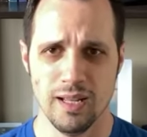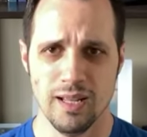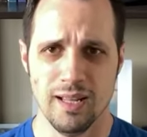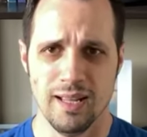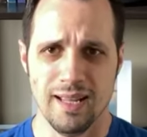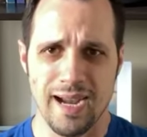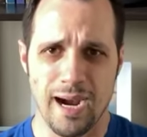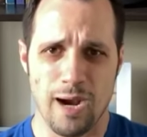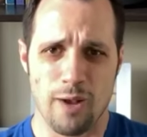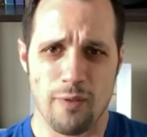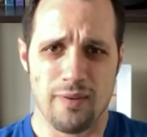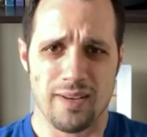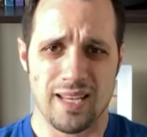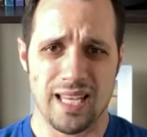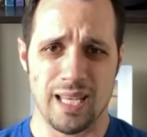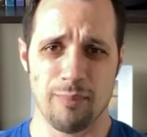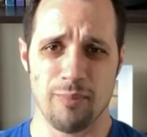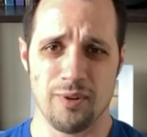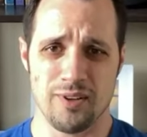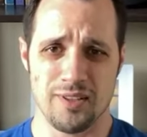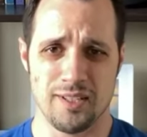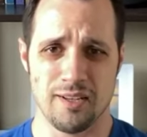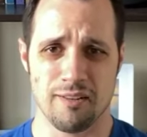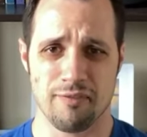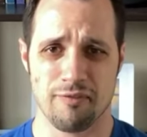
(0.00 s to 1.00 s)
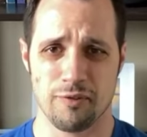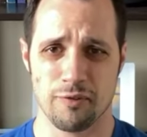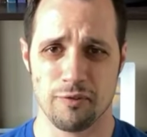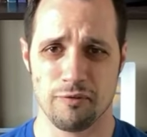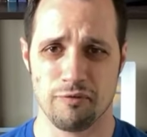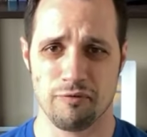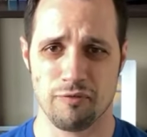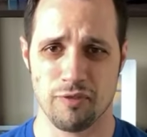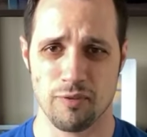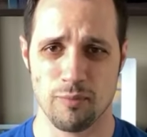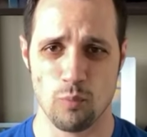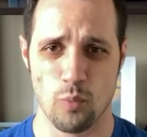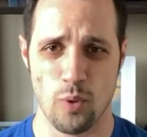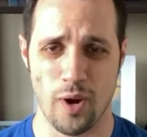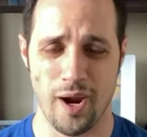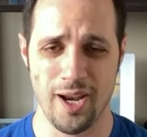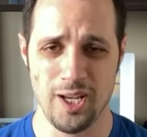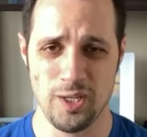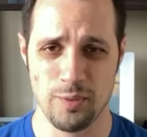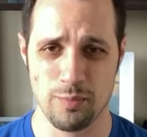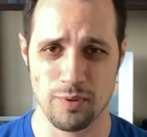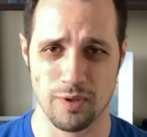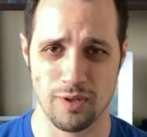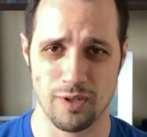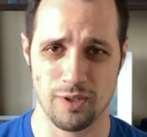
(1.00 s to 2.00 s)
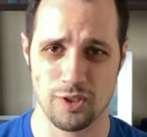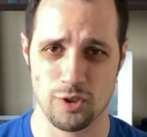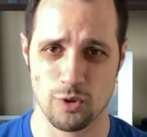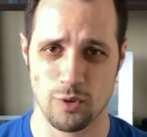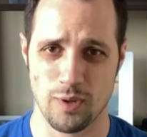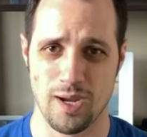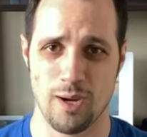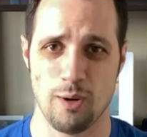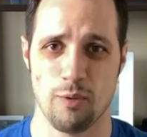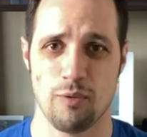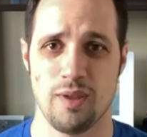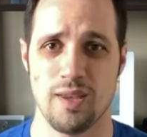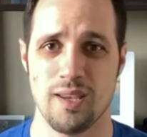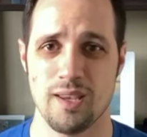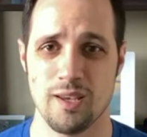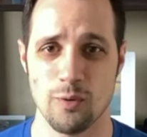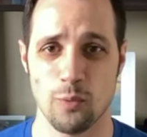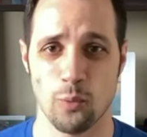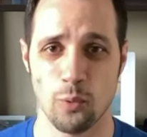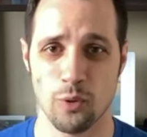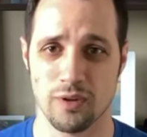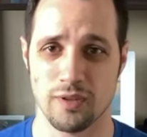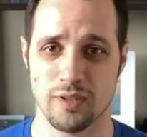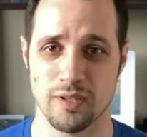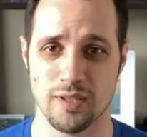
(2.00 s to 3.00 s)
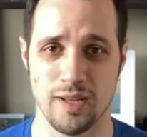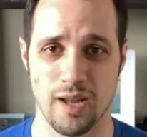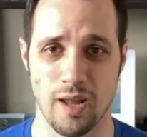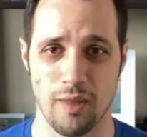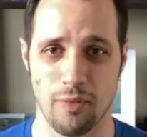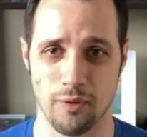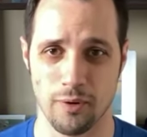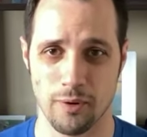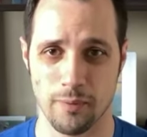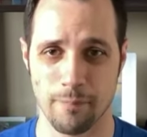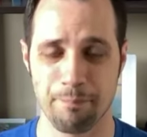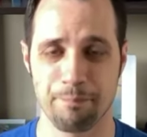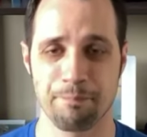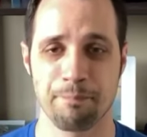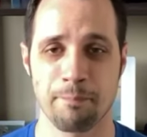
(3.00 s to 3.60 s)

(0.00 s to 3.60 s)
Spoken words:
how they can be different from weights, but also how they can work together.